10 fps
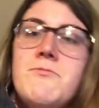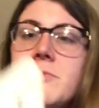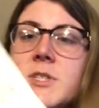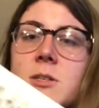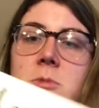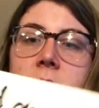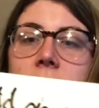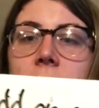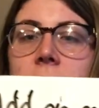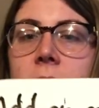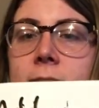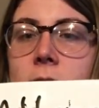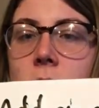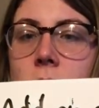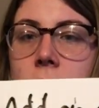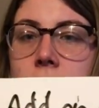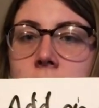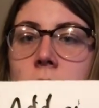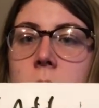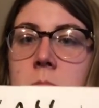So I'm going to add on
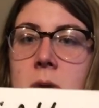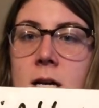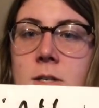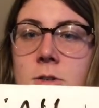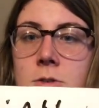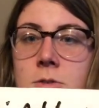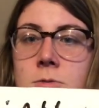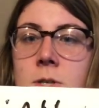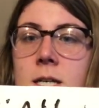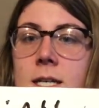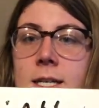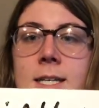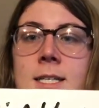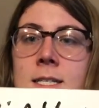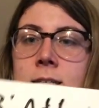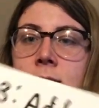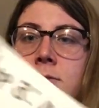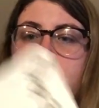my new ending.